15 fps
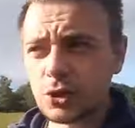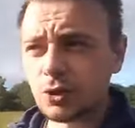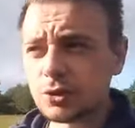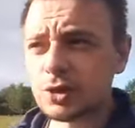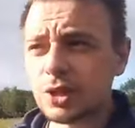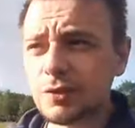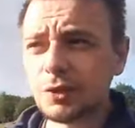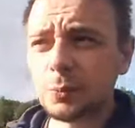You go
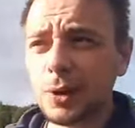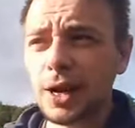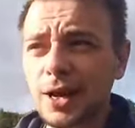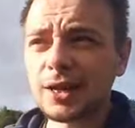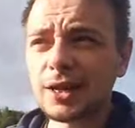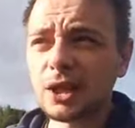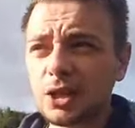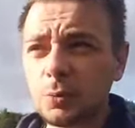to Leaving
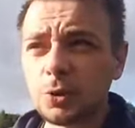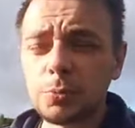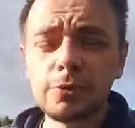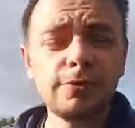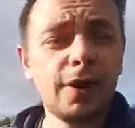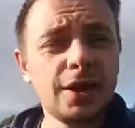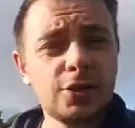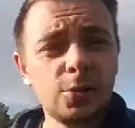Park and I can probably
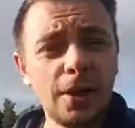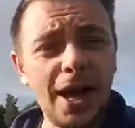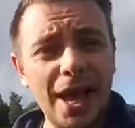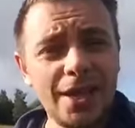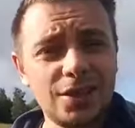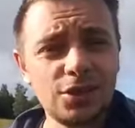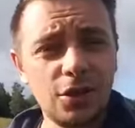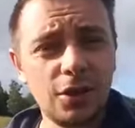find you about
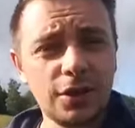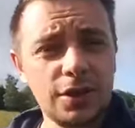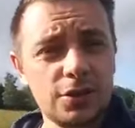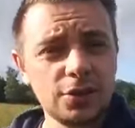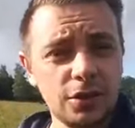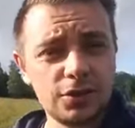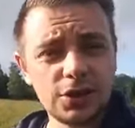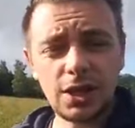8 orchids
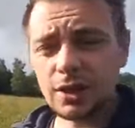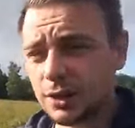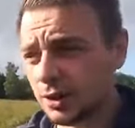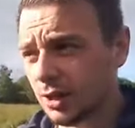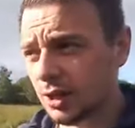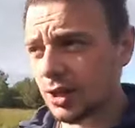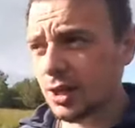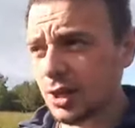altogether
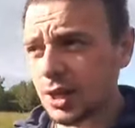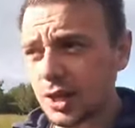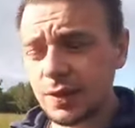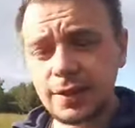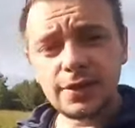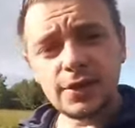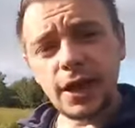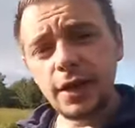in
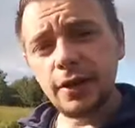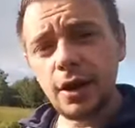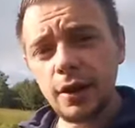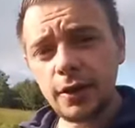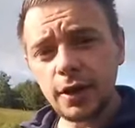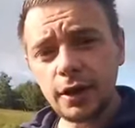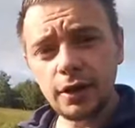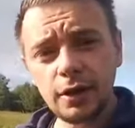the entire
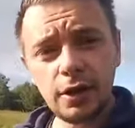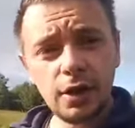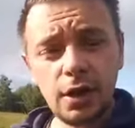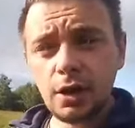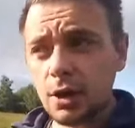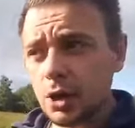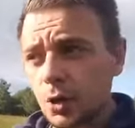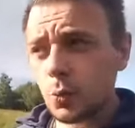area.
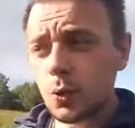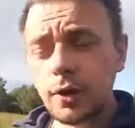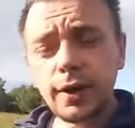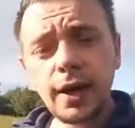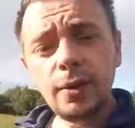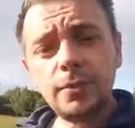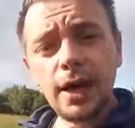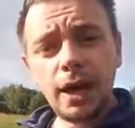Where I
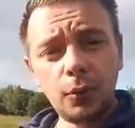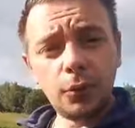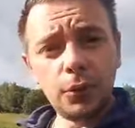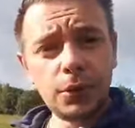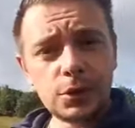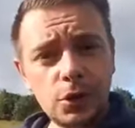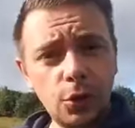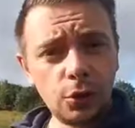am now,
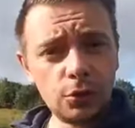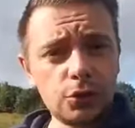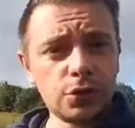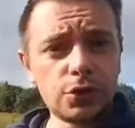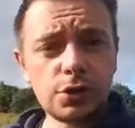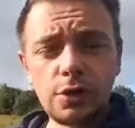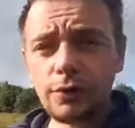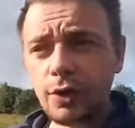there's
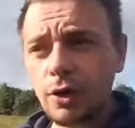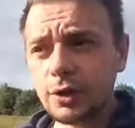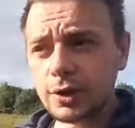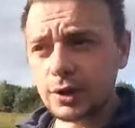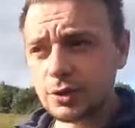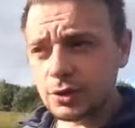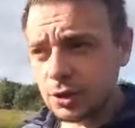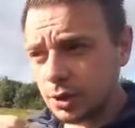hundreds of
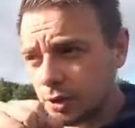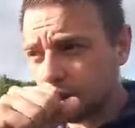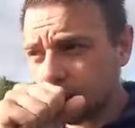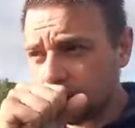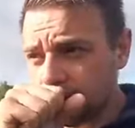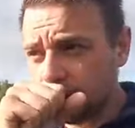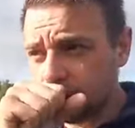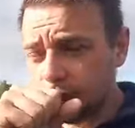orchids
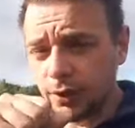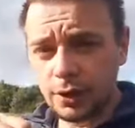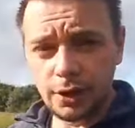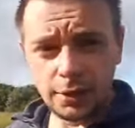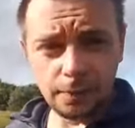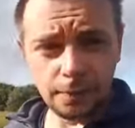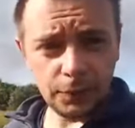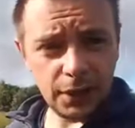of
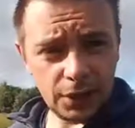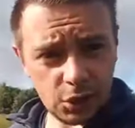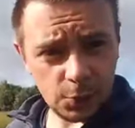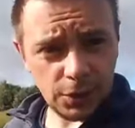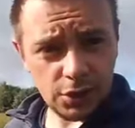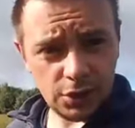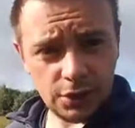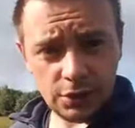each
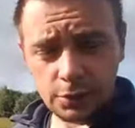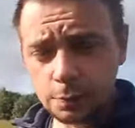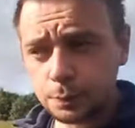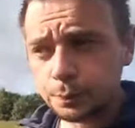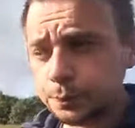species.